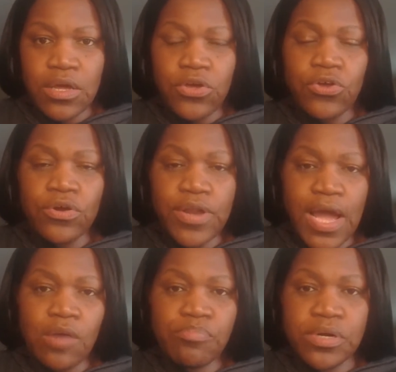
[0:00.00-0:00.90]
you're
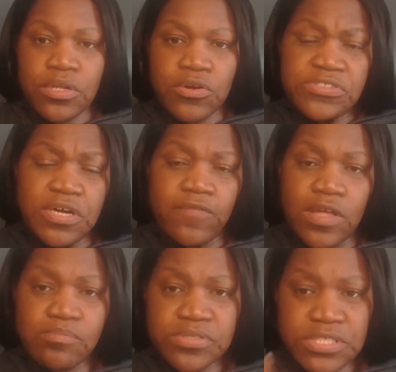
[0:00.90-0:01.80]
now putting yourself
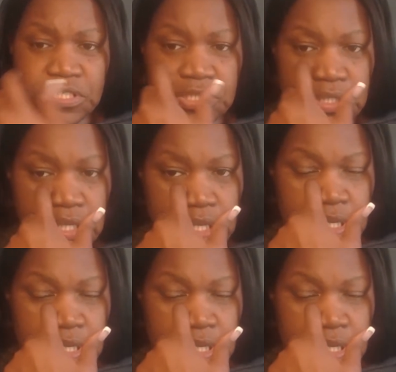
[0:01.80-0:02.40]
in position